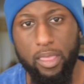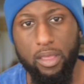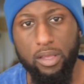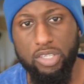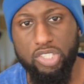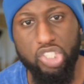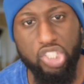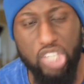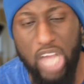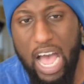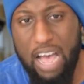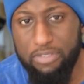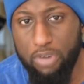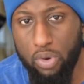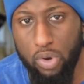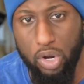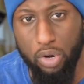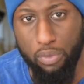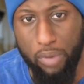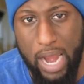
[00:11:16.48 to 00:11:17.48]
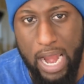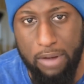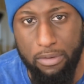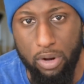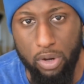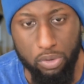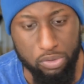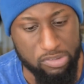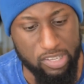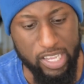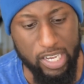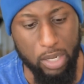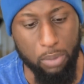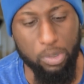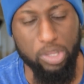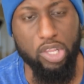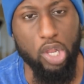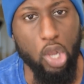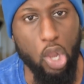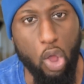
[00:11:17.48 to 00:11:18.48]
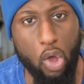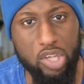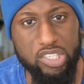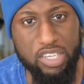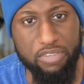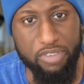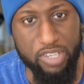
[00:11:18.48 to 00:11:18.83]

Chavo Guerrero, dealing with the loss of